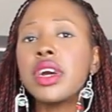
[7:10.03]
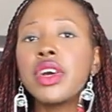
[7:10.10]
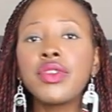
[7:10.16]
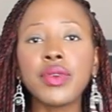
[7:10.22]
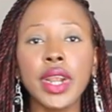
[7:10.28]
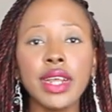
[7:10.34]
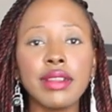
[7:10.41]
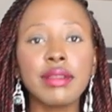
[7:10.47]
A
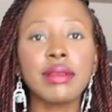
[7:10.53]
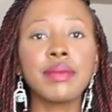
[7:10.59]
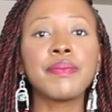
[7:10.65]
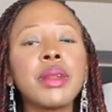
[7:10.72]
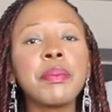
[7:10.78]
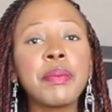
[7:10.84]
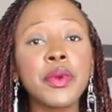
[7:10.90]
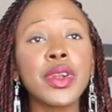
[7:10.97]
dress.
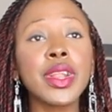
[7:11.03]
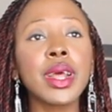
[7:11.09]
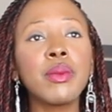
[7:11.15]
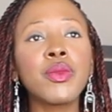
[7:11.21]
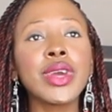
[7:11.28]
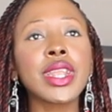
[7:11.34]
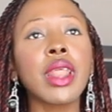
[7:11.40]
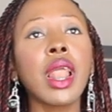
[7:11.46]
And pair
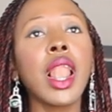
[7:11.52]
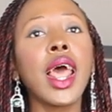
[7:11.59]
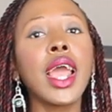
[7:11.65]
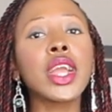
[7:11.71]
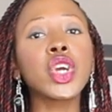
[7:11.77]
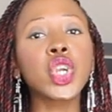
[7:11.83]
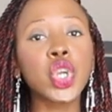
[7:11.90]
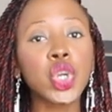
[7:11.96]
them with
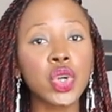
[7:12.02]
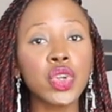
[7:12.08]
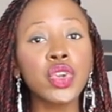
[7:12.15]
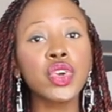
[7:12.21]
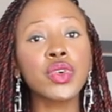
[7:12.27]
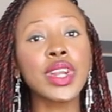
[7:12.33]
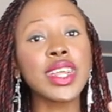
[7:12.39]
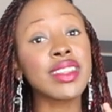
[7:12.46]
like a
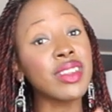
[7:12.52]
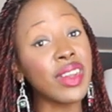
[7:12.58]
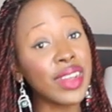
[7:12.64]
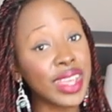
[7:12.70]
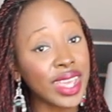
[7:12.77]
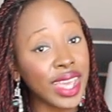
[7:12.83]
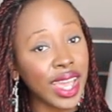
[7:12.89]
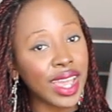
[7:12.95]
shorter dress.
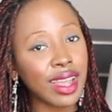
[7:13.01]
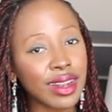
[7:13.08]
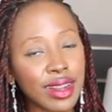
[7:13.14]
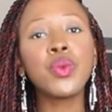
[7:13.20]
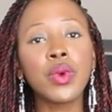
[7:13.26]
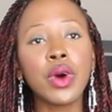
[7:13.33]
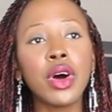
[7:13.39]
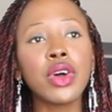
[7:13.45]

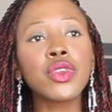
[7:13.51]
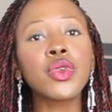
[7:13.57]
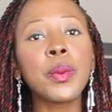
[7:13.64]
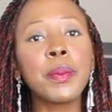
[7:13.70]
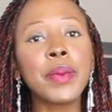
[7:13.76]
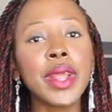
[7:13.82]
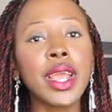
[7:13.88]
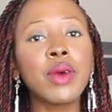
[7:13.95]
Again, you want
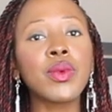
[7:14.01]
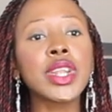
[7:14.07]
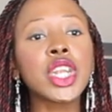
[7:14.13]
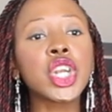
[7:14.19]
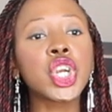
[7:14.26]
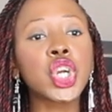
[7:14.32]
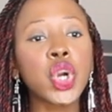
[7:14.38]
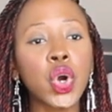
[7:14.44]
to play with
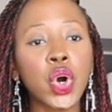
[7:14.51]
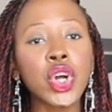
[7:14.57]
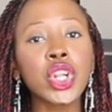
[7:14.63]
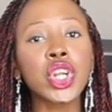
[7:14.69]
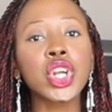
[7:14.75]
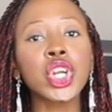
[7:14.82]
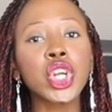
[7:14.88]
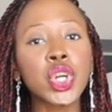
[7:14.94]

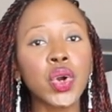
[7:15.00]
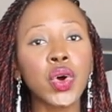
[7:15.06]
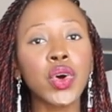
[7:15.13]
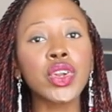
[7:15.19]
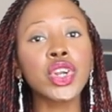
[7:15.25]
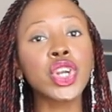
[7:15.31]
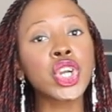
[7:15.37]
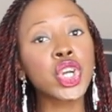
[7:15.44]
shorter
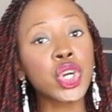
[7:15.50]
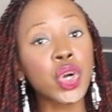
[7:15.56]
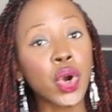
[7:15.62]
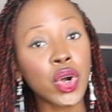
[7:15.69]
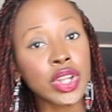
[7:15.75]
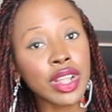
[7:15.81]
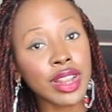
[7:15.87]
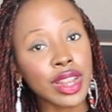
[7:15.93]

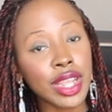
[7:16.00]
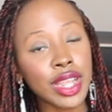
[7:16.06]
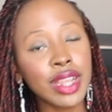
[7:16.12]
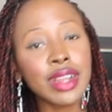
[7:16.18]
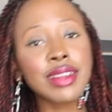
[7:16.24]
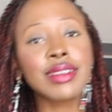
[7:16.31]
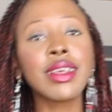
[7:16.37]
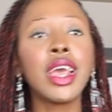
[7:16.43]

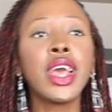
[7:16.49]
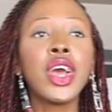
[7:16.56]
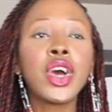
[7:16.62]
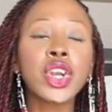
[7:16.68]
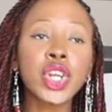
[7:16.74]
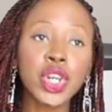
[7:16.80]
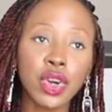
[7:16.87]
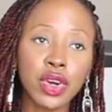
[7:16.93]
things.
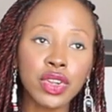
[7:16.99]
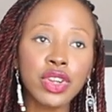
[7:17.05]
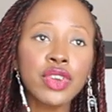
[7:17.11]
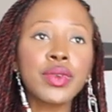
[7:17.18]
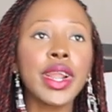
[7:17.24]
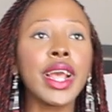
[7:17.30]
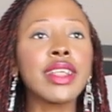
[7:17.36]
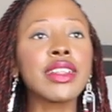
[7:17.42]
Shorter
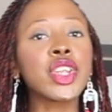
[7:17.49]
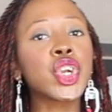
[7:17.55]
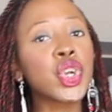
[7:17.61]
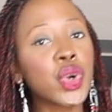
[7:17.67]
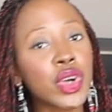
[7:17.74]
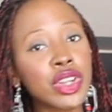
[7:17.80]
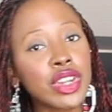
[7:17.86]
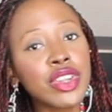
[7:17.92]
dress,
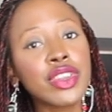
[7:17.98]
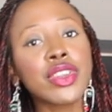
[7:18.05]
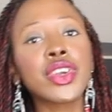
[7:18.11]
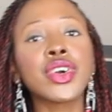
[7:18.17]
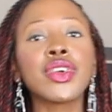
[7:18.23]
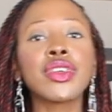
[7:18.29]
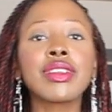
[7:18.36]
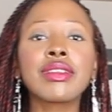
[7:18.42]
shorter
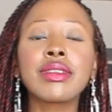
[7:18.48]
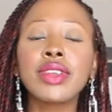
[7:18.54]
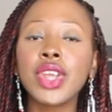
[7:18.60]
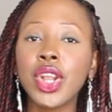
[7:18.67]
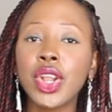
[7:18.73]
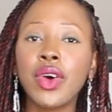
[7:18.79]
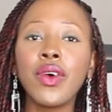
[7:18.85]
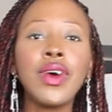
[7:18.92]
skirts,
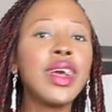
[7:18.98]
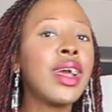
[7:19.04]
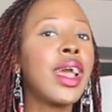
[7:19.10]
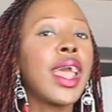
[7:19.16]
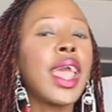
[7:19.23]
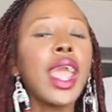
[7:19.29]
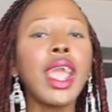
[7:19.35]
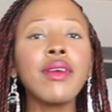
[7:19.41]
you know.
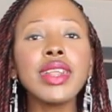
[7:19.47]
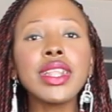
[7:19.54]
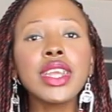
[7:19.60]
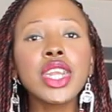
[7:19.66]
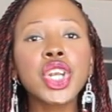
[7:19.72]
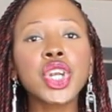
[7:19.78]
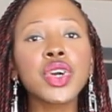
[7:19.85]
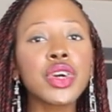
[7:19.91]

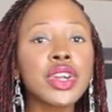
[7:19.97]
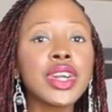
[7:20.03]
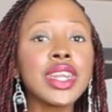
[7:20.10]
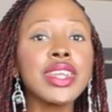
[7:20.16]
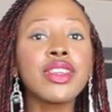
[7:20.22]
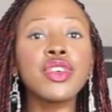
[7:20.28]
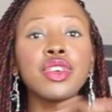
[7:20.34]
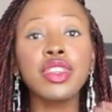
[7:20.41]
Everything shorter
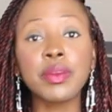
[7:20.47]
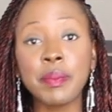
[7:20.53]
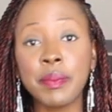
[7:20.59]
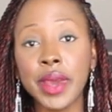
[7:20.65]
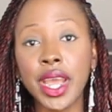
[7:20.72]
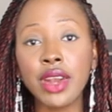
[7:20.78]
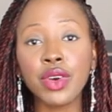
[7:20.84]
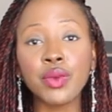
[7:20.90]
is just
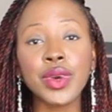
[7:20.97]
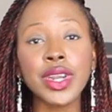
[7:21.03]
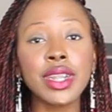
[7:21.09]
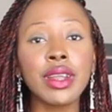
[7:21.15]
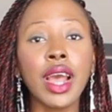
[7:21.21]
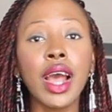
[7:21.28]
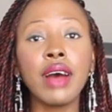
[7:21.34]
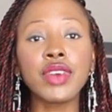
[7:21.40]
better when
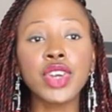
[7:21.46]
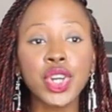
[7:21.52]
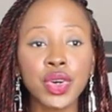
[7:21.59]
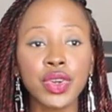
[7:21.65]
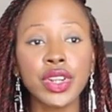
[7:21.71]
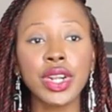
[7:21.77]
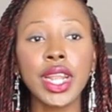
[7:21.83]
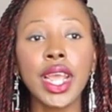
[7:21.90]
you have
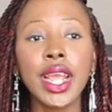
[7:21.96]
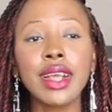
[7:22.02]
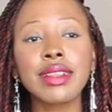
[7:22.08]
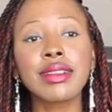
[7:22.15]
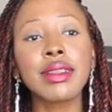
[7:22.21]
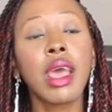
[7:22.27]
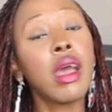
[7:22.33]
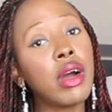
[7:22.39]
shorter
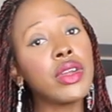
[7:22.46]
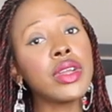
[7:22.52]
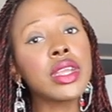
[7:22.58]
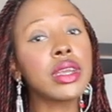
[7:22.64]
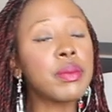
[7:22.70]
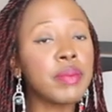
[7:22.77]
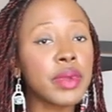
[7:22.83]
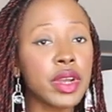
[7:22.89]
legs. Or
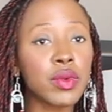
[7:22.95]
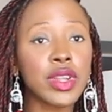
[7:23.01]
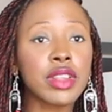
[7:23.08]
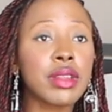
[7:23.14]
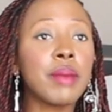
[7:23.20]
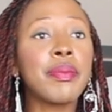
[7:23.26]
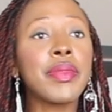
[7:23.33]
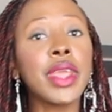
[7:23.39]
you can play
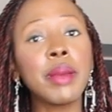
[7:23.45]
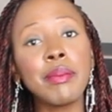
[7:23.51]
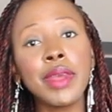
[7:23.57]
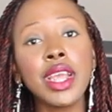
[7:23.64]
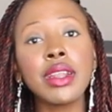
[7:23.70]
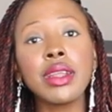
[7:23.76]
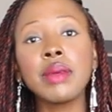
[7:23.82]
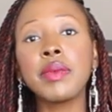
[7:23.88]
with something
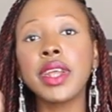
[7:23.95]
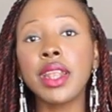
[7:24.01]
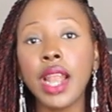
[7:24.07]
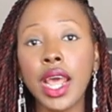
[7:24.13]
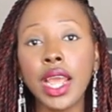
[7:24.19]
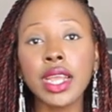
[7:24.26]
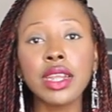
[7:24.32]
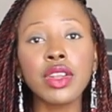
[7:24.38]
midi, but
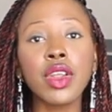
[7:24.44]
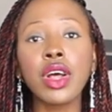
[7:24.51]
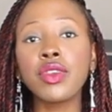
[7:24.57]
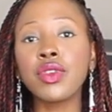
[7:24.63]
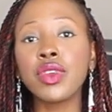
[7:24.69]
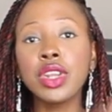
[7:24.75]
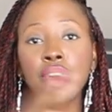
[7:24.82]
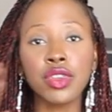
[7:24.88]
like I
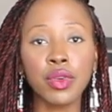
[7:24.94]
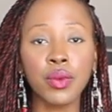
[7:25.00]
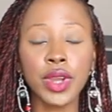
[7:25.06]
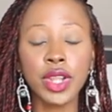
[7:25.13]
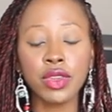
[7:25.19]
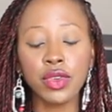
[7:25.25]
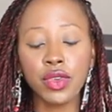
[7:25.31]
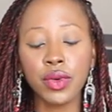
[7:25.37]
told you, there's a
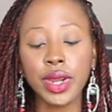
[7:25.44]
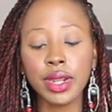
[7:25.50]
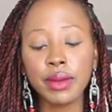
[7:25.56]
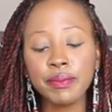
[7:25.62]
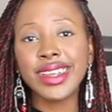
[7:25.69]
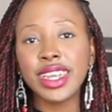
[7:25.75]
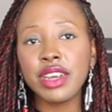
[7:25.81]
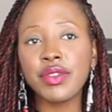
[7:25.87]
way to do it.
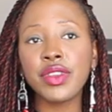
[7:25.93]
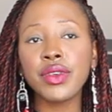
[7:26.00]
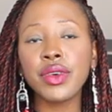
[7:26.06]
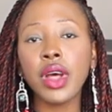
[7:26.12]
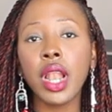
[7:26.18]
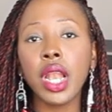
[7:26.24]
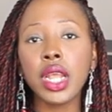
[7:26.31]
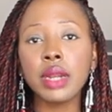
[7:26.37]
Gives
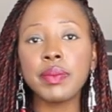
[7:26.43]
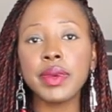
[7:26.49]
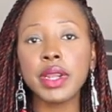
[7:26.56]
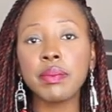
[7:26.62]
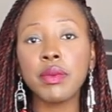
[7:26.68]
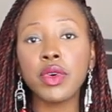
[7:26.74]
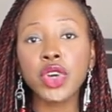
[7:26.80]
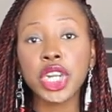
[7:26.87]
you a little
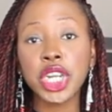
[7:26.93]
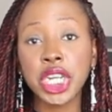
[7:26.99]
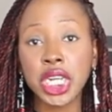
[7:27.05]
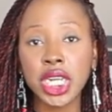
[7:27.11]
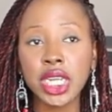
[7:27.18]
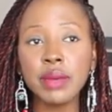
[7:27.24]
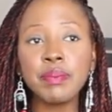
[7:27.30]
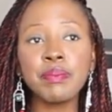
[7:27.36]
bit more
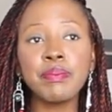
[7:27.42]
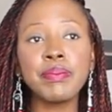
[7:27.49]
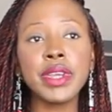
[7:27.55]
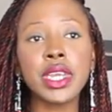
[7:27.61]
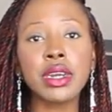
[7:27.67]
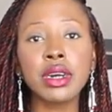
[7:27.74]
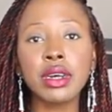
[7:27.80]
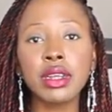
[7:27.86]
shape
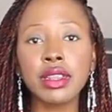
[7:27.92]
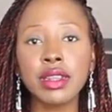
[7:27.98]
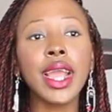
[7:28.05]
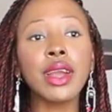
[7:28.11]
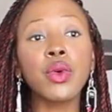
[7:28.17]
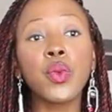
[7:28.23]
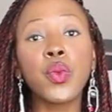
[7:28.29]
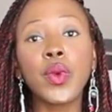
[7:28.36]
because it's
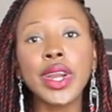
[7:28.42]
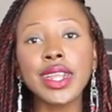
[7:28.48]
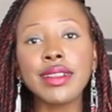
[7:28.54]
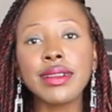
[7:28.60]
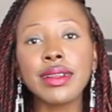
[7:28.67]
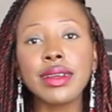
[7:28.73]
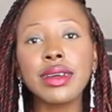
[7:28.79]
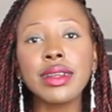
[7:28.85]
like
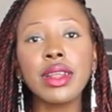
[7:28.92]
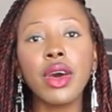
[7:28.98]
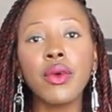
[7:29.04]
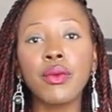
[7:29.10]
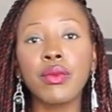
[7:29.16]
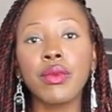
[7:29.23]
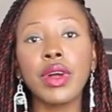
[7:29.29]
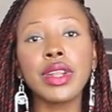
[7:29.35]
waisted
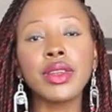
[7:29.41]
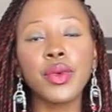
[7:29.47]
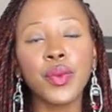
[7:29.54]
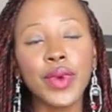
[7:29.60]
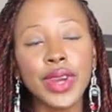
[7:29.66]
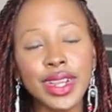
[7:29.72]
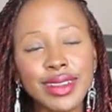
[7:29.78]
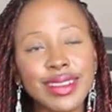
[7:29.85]
around the
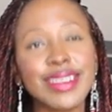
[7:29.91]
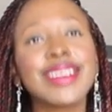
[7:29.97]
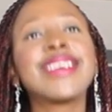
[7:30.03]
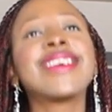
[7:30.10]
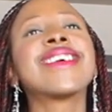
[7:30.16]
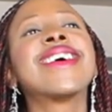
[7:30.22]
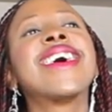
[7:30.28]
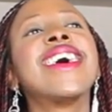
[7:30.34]

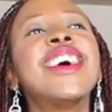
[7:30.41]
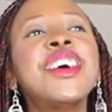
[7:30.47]
waist.